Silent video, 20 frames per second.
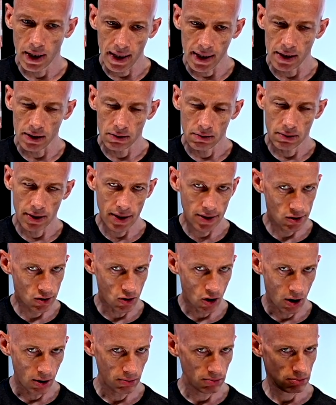Hey, let's
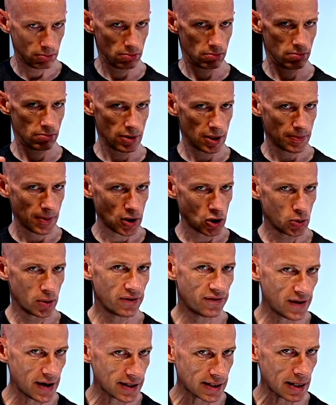stop. Let's make
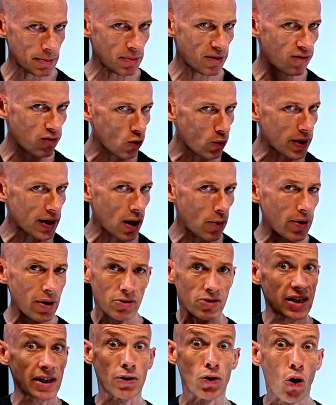sure we fix it before we go. We
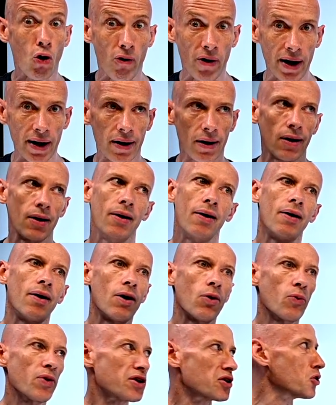don't just ignore it.
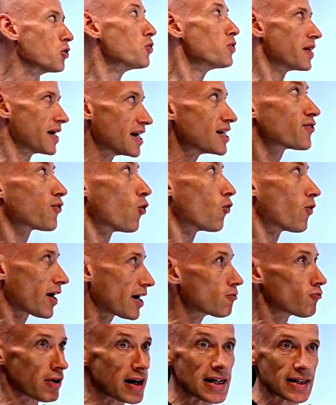We do these for
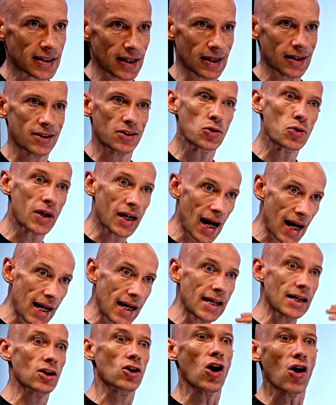a reason, to
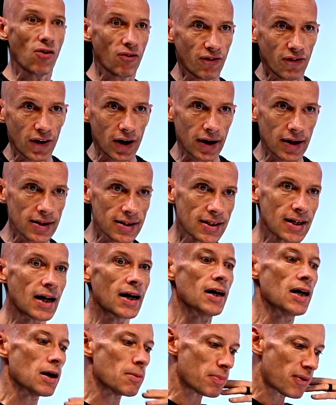gain confidence
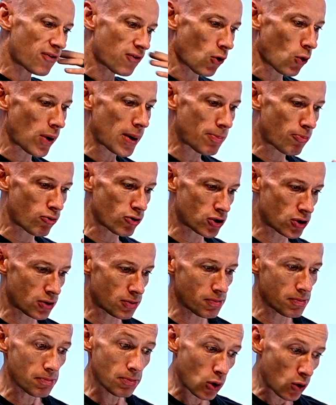before we
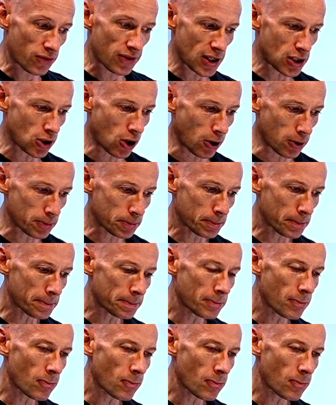move this on.